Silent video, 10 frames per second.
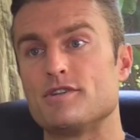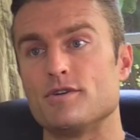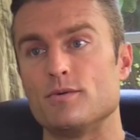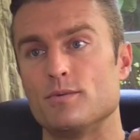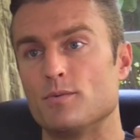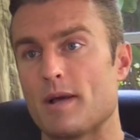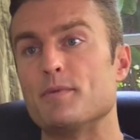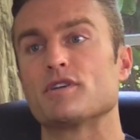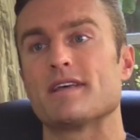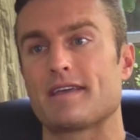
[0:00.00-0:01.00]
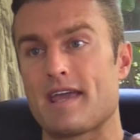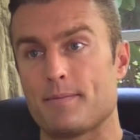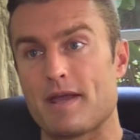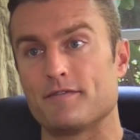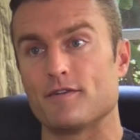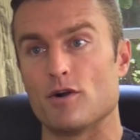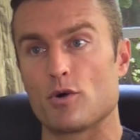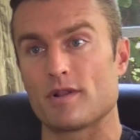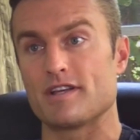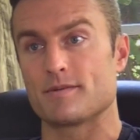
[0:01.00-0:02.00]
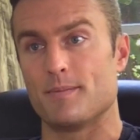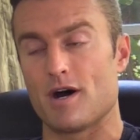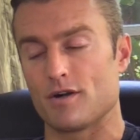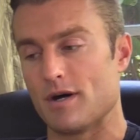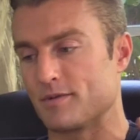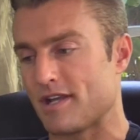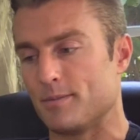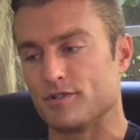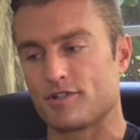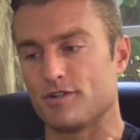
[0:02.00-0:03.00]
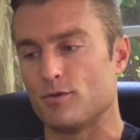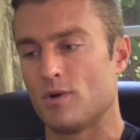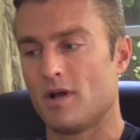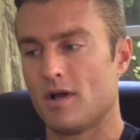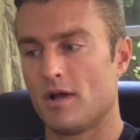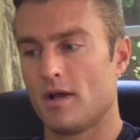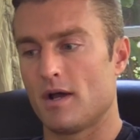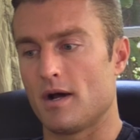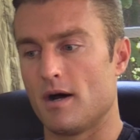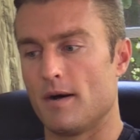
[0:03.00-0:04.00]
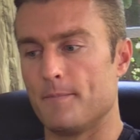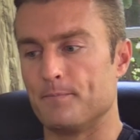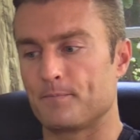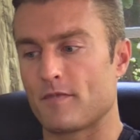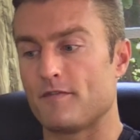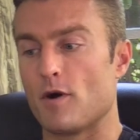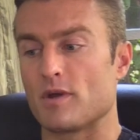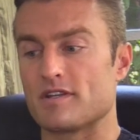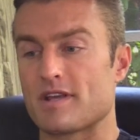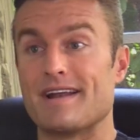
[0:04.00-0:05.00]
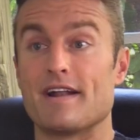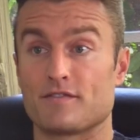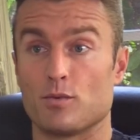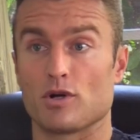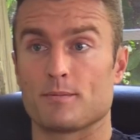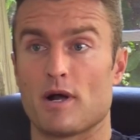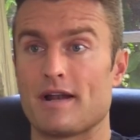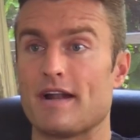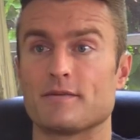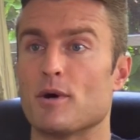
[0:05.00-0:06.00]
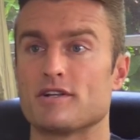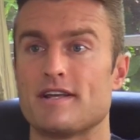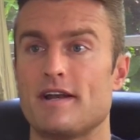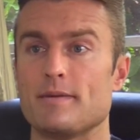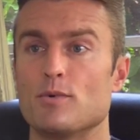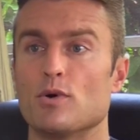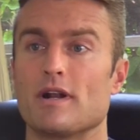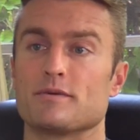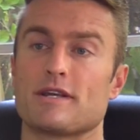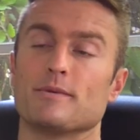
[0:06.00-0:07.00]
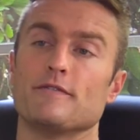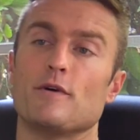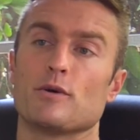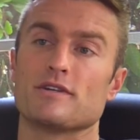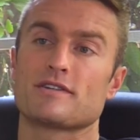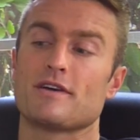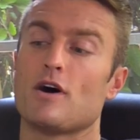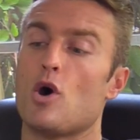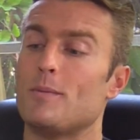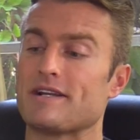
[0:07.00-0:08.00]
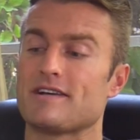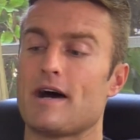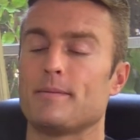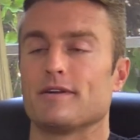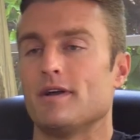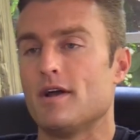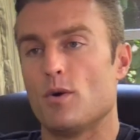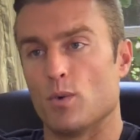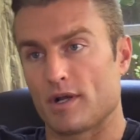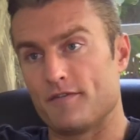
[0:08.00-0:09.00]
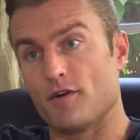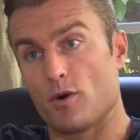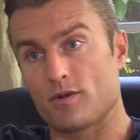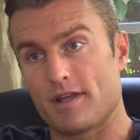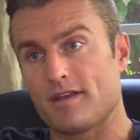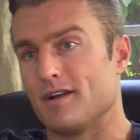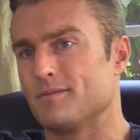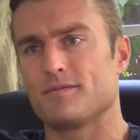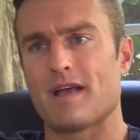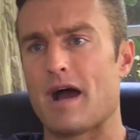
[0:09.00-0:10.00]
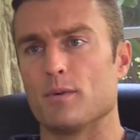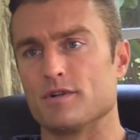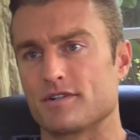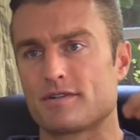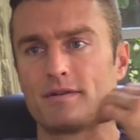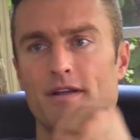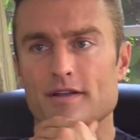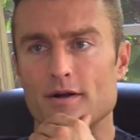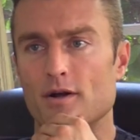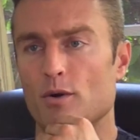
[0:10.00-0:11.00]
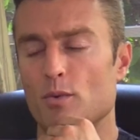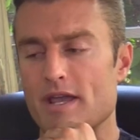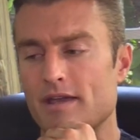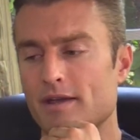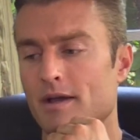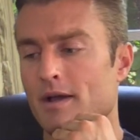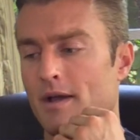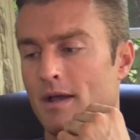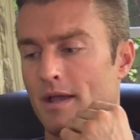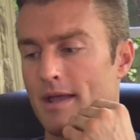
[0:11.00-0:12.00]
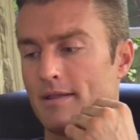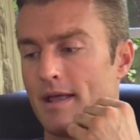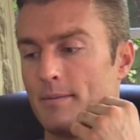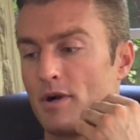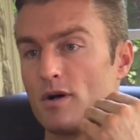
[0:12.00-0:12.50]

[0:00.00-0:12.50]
to when I booked that campaign for Oakley as a model, I was able to. Um, focus. I didn't have to work. I didn't have to bartend anymore, and I was able to focus all my time on working for Oakley. You know, hours, uh, you know, a week, and then but